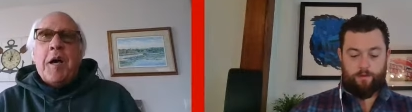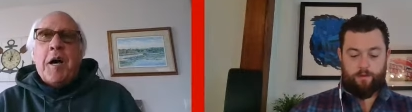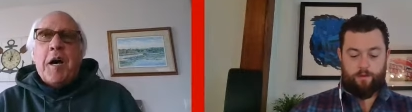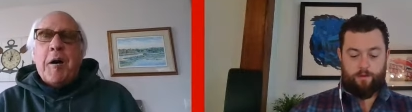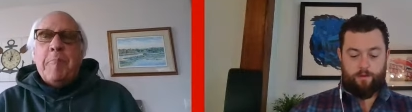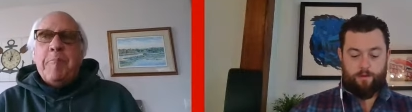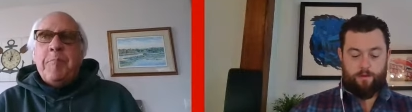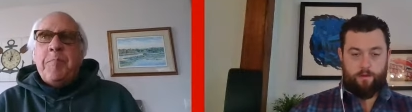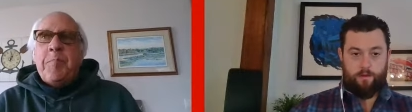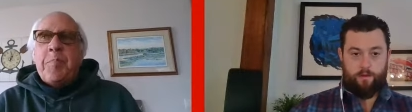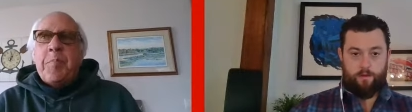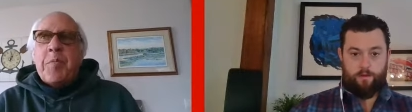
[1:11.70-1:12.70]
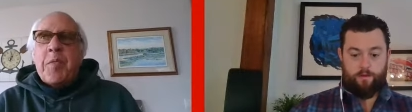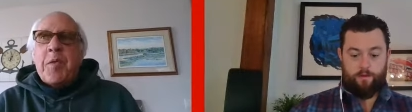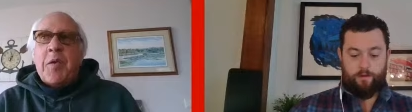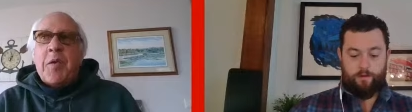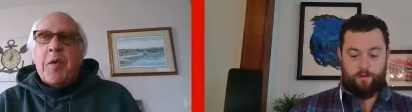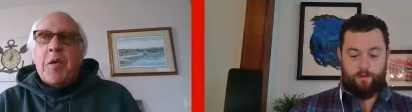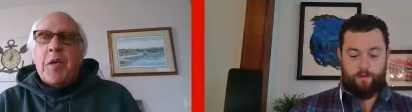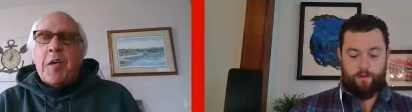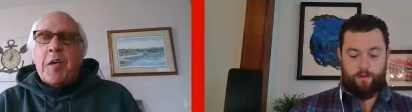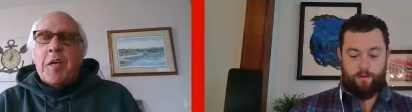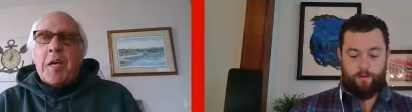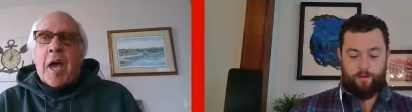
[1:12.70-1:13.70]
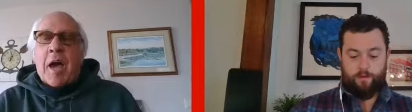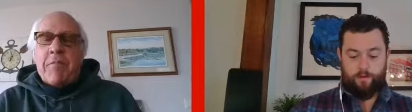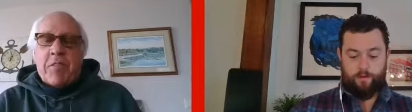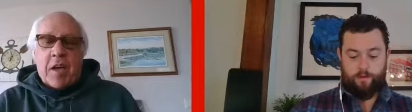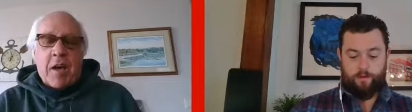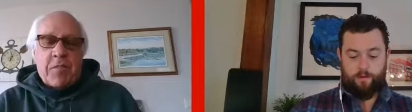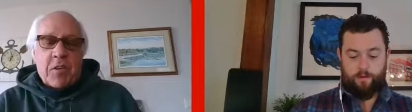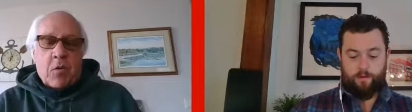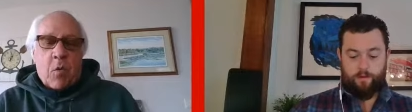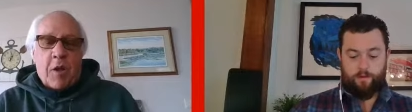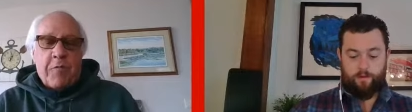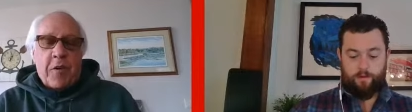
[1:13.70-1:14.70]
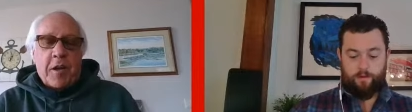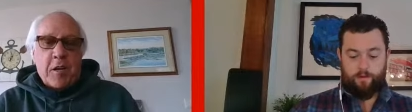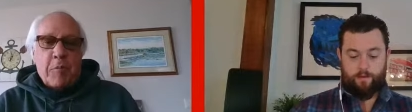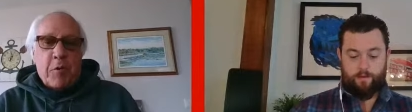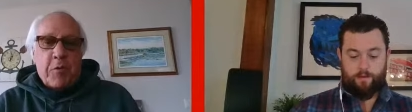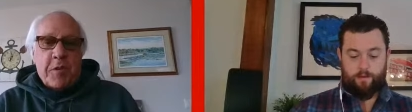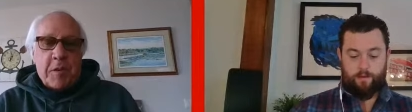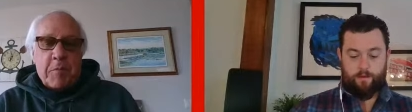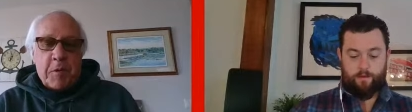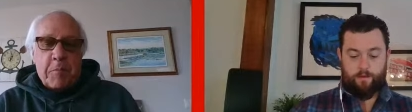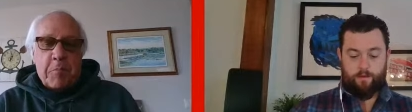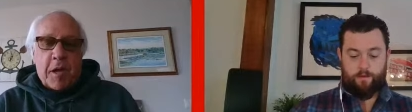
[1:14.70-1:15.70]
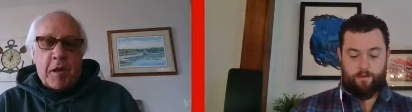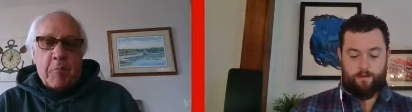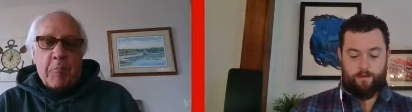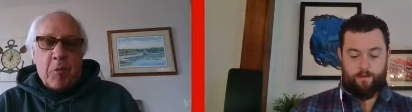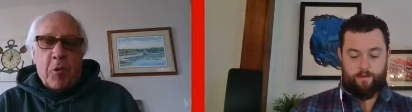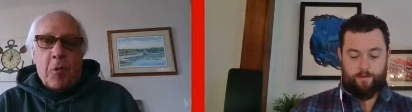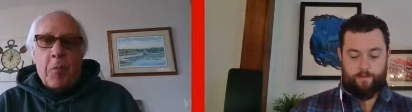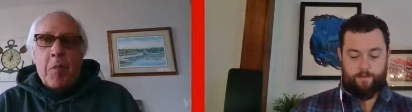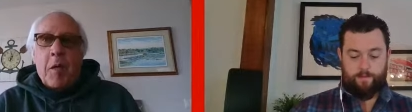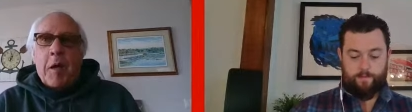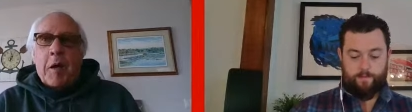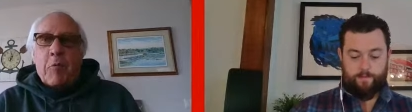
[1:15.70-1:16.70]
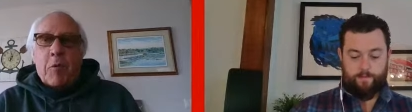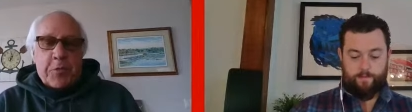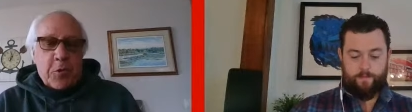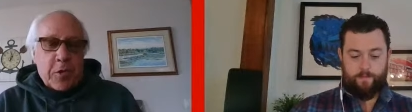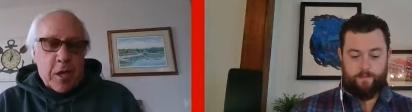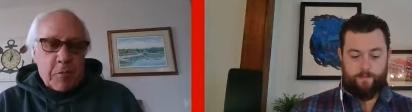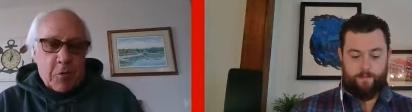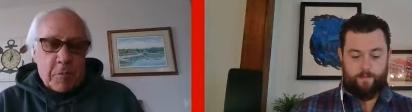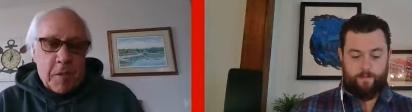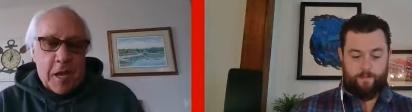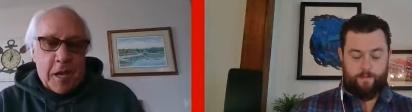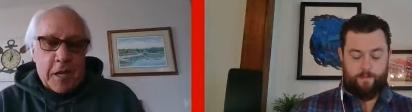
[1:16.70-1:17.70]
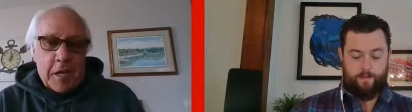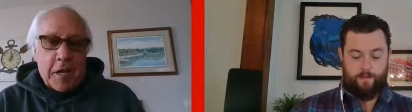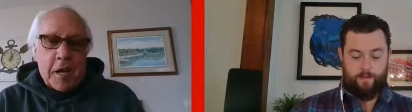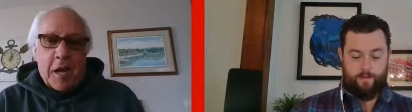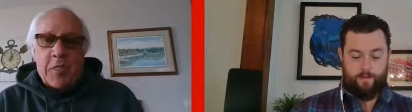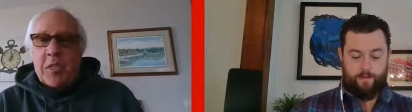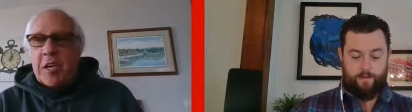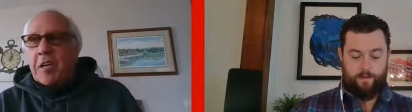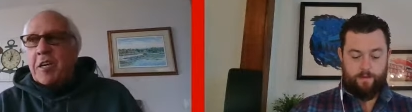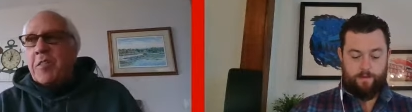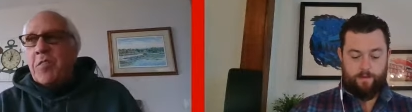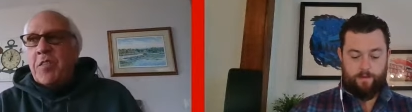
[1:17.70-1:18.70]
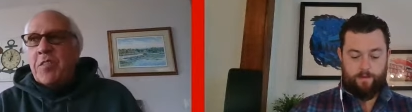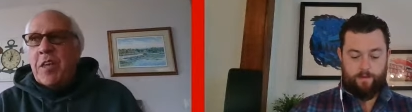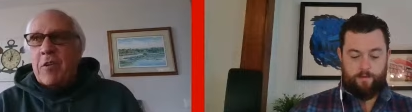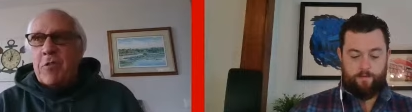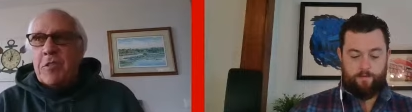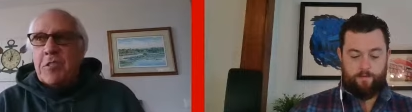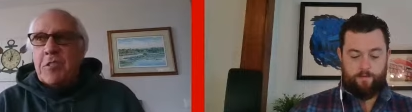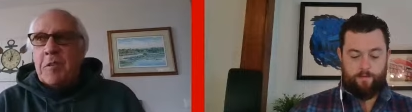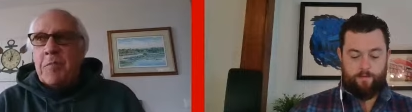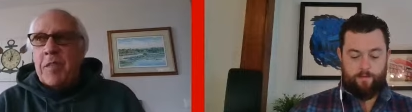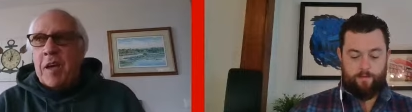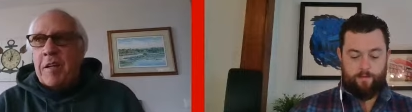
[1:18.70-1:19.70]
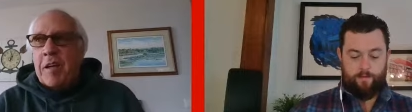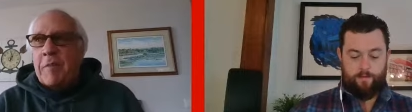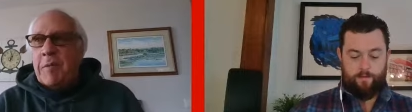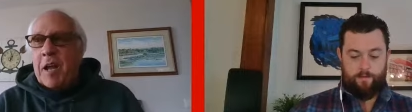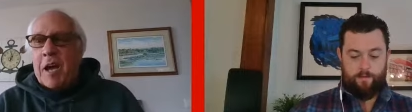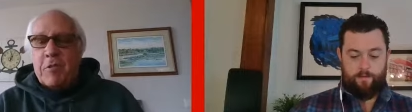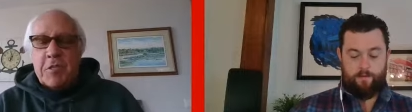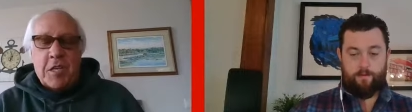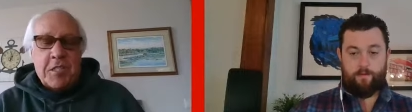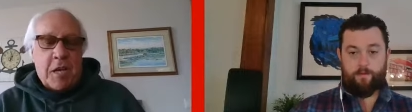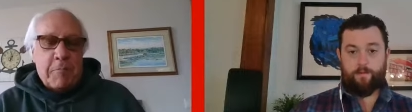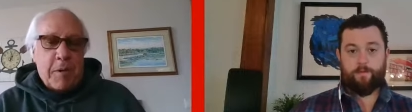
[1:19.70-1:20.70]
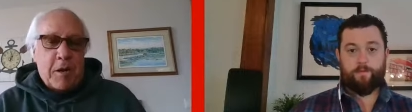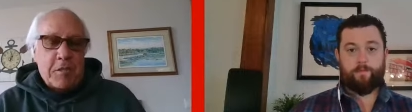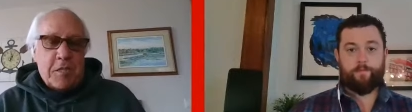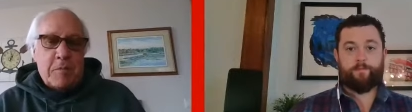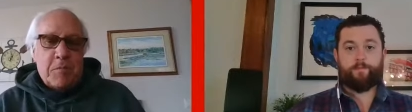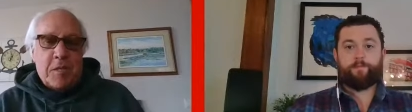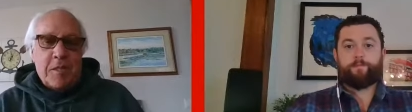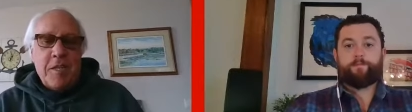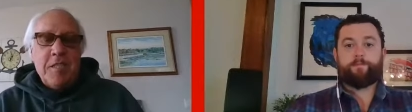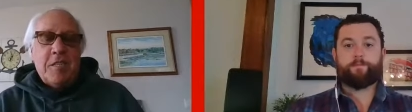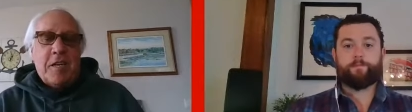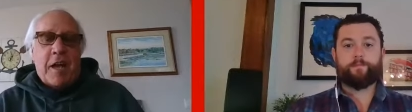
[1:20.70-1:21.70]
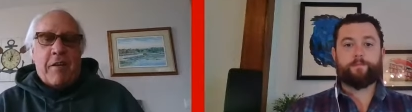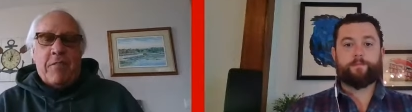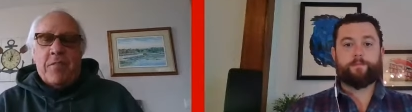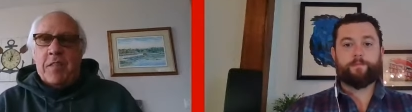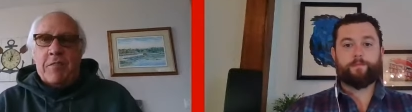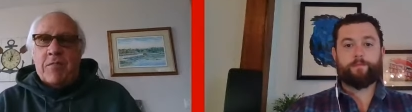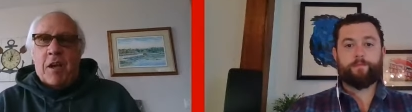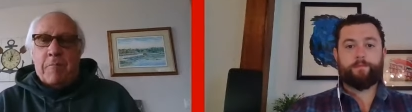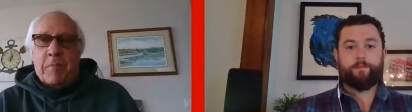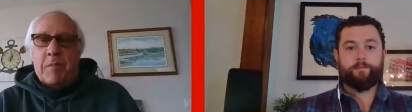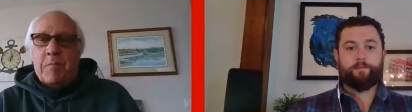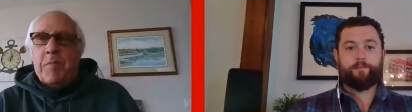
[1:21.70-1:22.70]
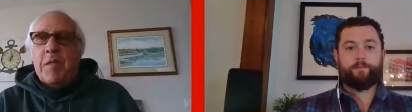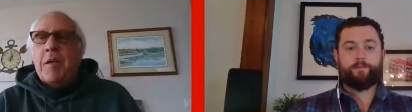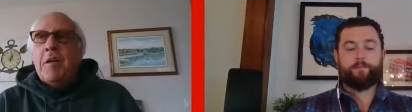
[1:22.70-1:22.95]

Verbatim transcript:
Speaker 1: um, had the had the qualifying number to, to play in a bowl with two games remaining. I think that was. I mean, Iowa State's had better teams than this, and have they've not been